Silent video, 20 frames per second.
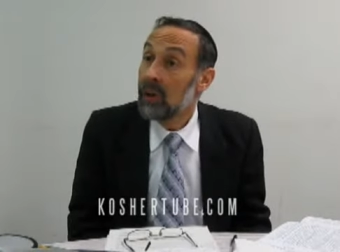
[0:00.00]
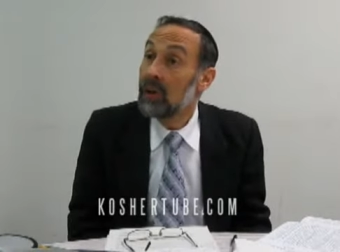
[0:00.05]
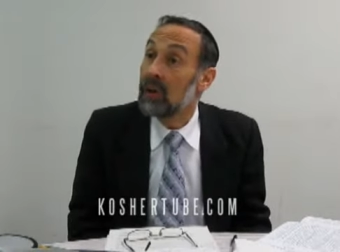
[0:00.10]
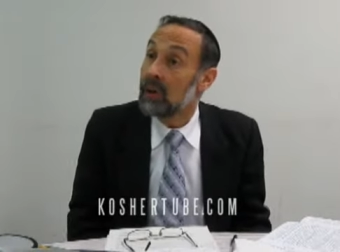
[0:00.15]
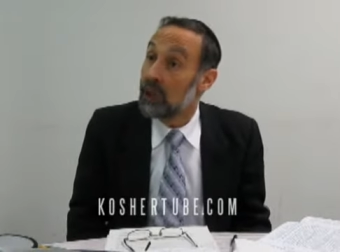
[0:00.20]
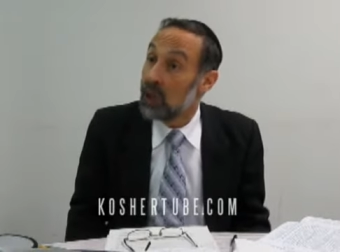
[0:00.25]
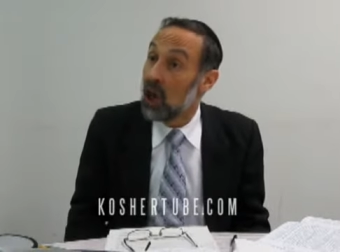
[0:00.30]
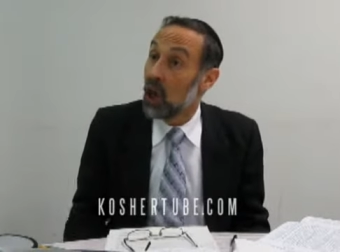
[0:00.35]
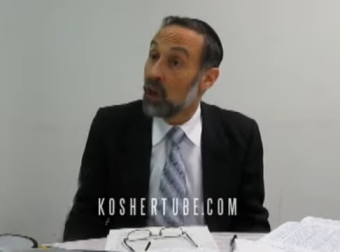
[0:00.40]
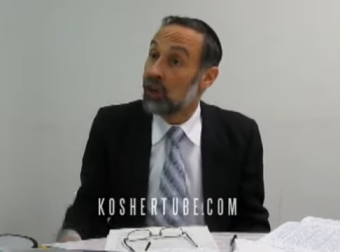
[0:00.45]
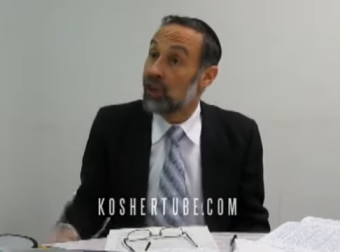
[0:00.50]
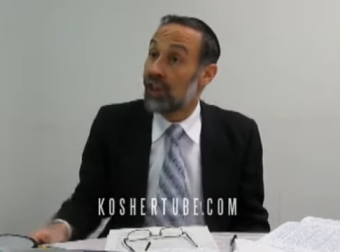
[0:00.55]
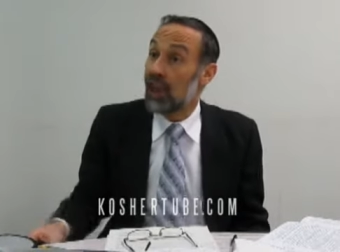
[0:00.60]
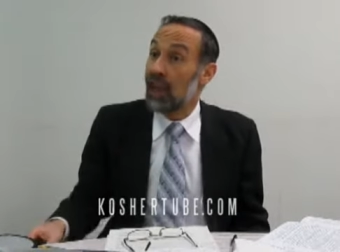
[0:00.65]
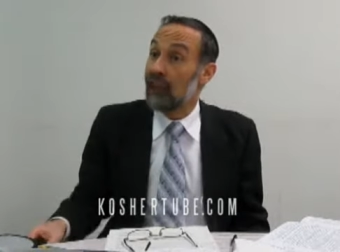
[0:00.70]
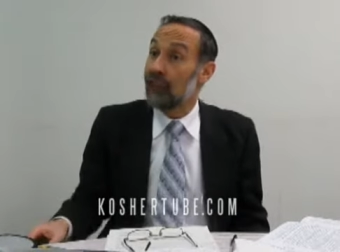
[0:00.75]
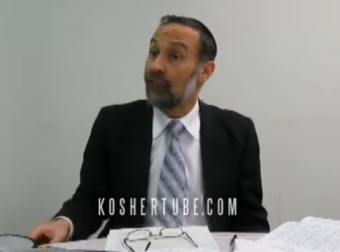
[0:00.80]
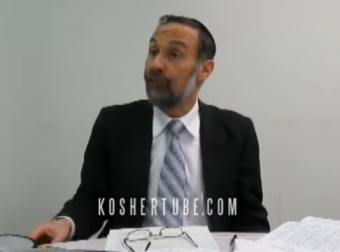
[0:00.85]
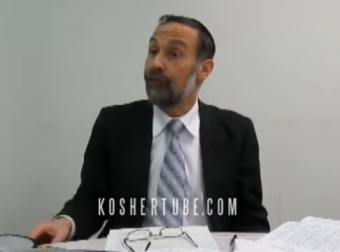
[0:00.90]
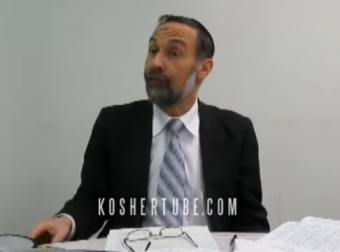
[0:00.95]

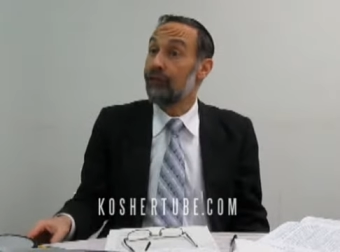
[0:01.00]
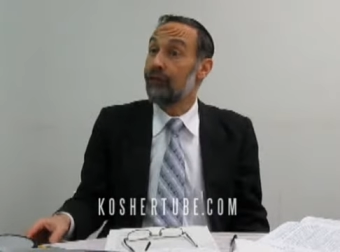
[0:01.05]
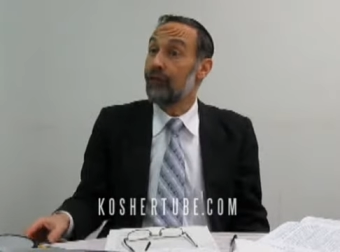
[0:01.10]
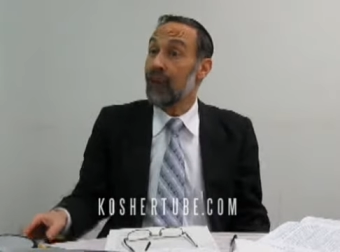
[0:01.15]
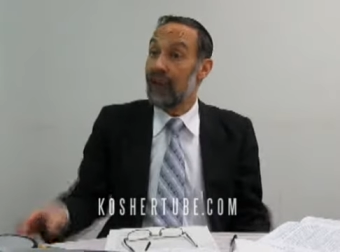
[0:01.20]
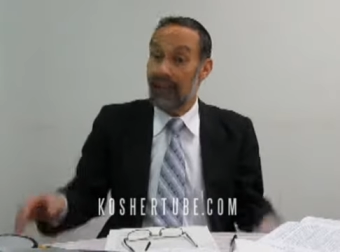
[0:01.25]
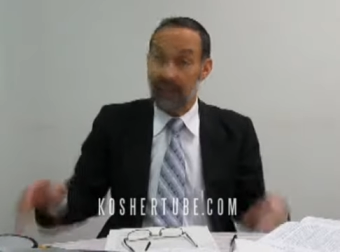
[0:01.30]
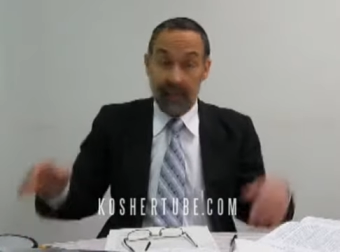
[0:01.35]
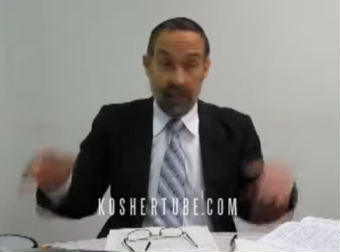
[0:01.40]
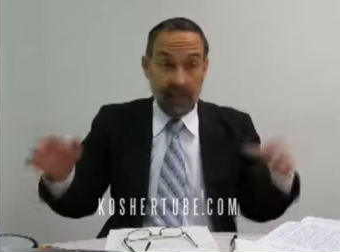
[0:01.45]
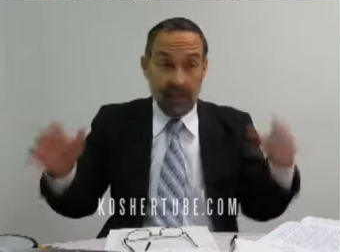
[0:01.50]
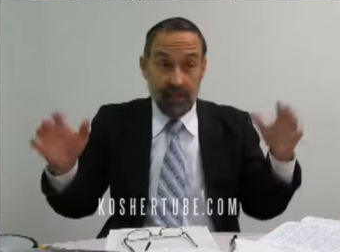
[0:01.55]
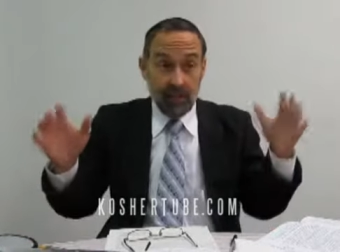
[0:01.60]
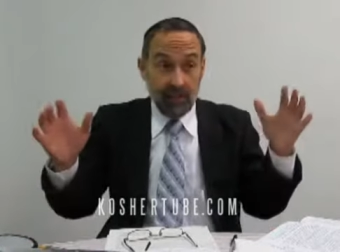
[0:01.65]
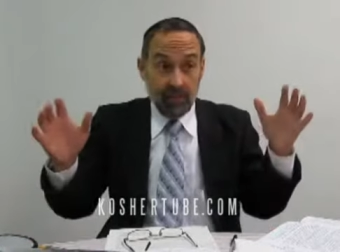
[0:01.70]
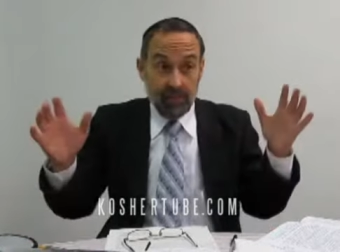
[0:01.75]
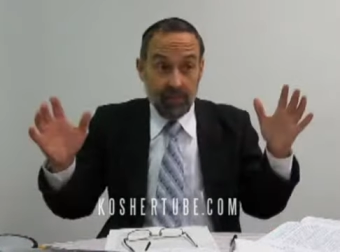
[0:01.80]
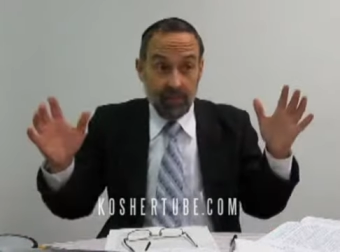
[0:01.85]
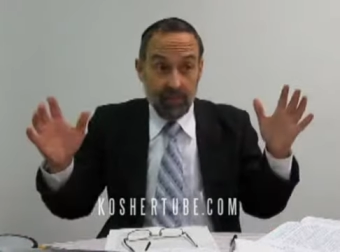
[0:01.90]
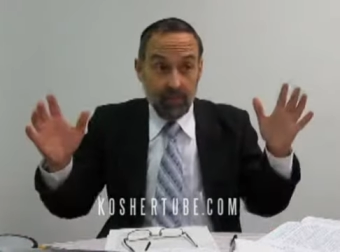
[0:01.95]
Yosef and
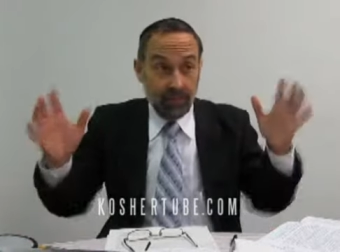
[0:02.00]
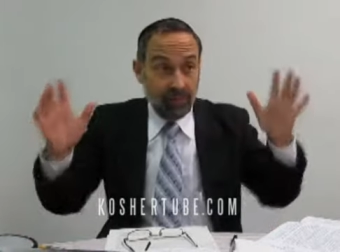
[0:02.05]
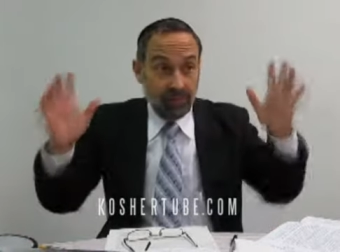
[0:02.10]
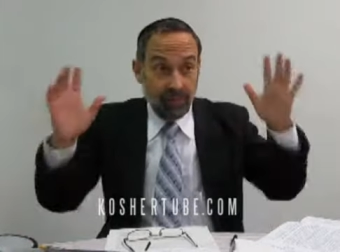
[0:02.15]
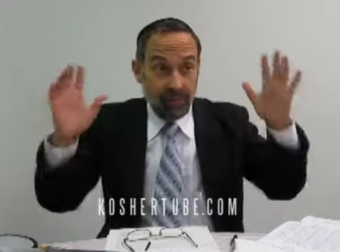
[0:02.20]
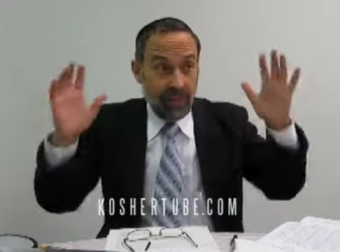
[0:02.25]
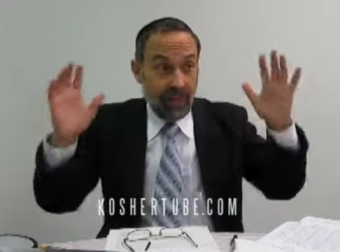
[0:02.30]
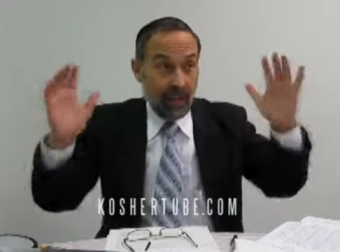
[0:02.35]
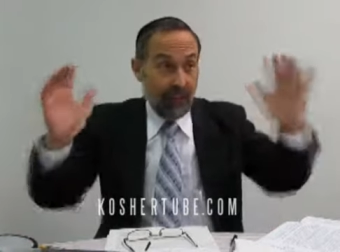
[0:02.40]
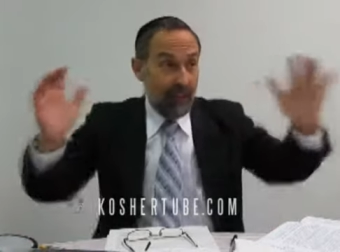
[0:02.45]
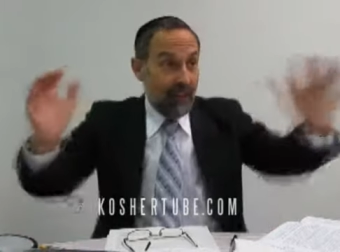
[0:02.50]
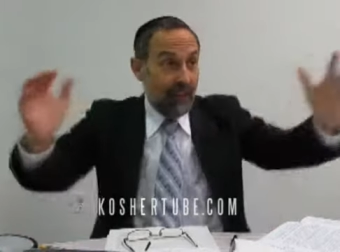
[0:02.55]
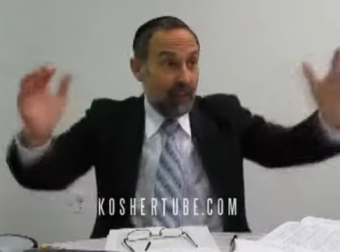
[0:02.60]
given